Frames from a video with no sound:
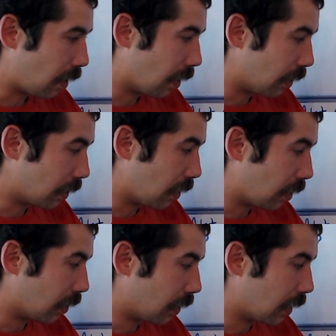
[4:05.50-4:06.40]
our,
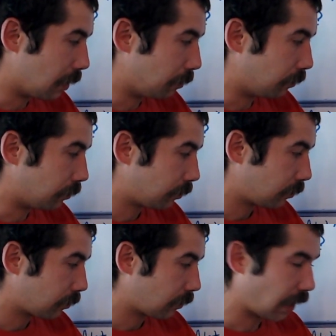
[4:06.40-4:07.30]
our um,
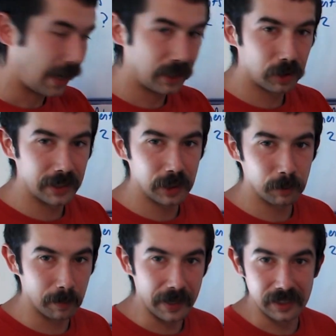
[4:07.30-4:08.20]

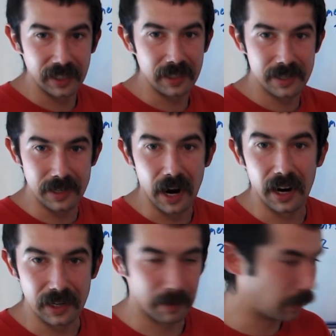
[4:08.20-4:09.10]
entries will be sent to
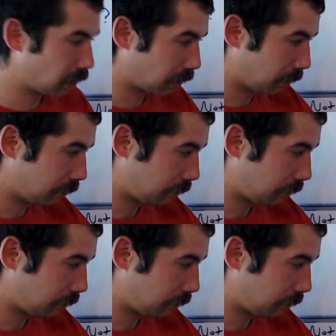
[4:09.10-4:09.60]
odd numbers.